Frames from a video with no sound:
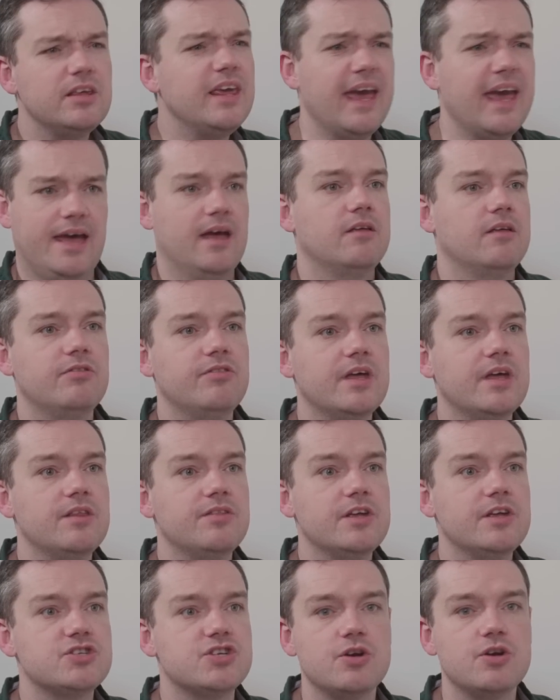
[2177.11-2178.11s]
Yeah,
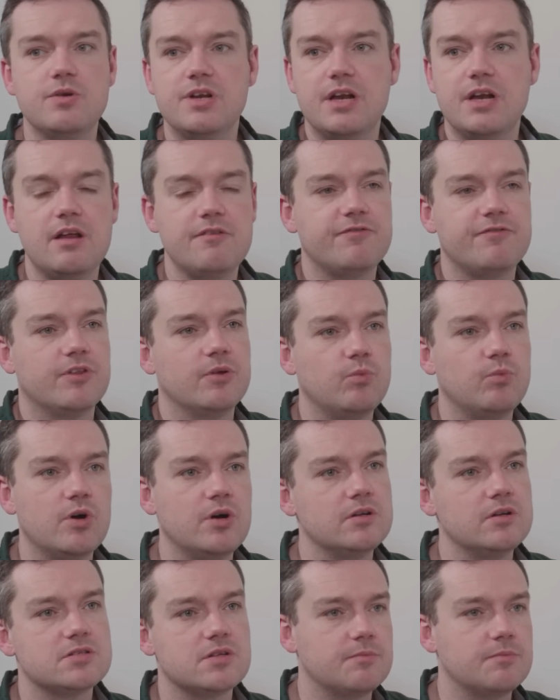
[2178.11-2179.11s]
they're tuning in for the
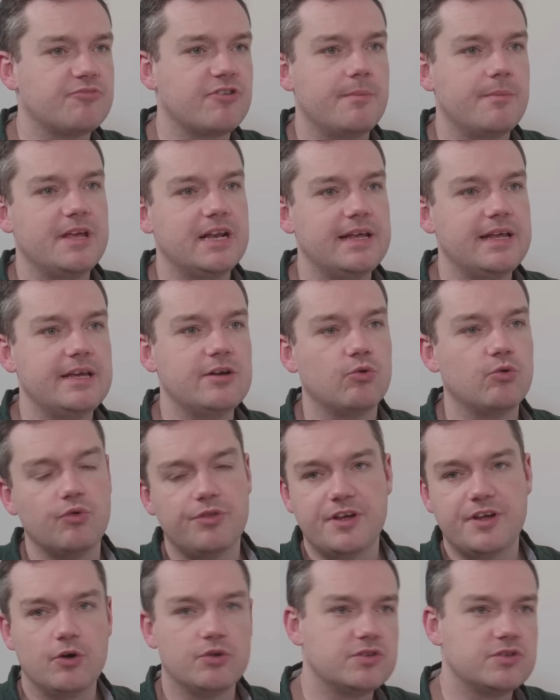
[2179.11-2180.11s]
Worlds or the Premier League or
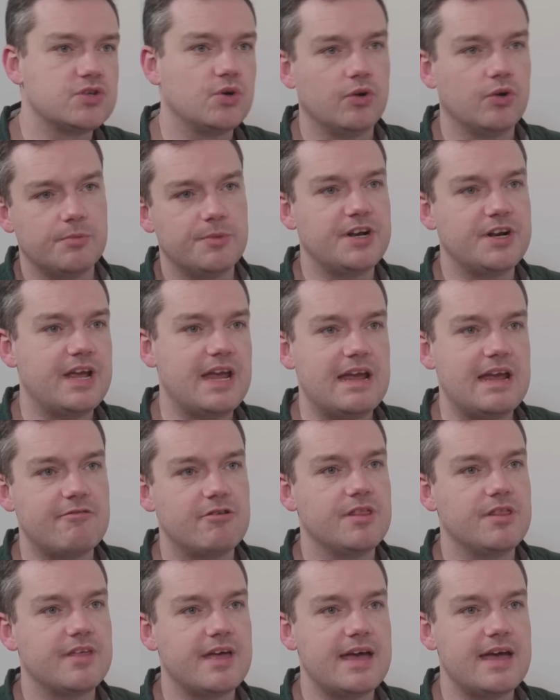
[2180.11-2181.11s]
the odd tournament here
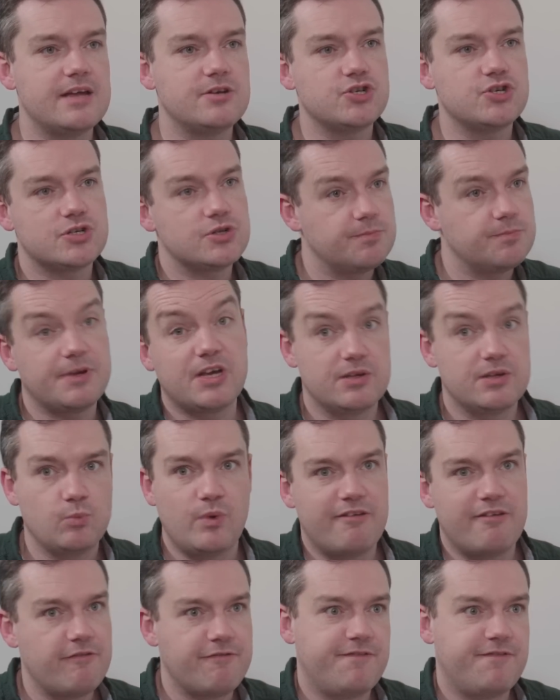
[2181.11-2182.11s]
and there, just
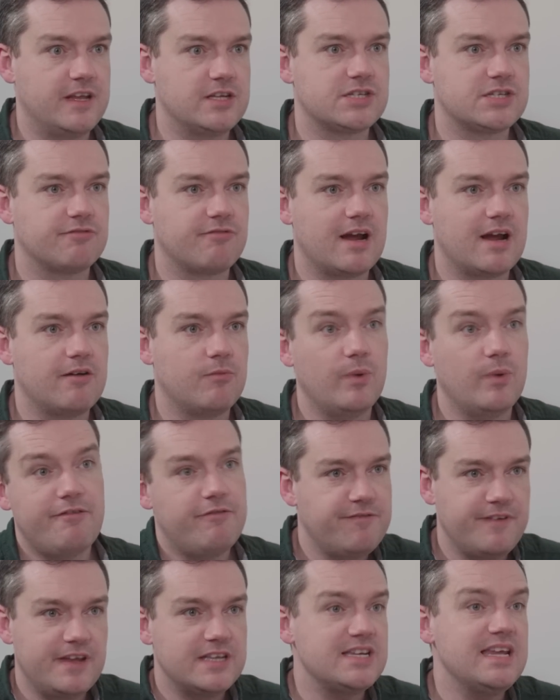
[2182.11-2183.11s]
where it fits around, where it
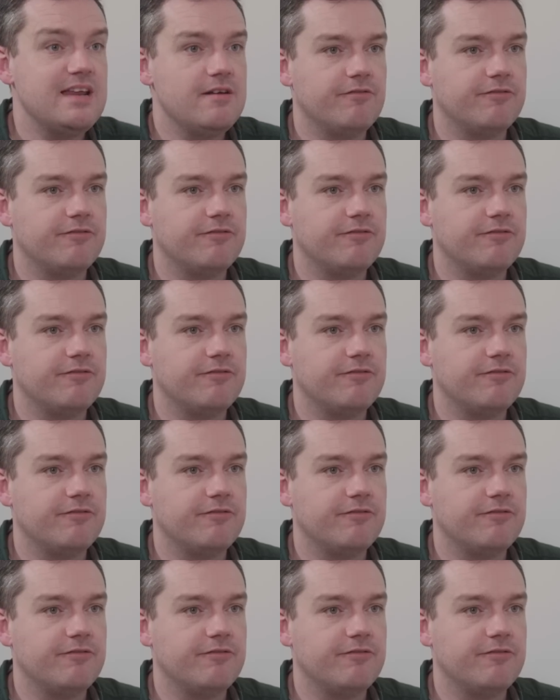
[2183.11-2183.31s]
fits in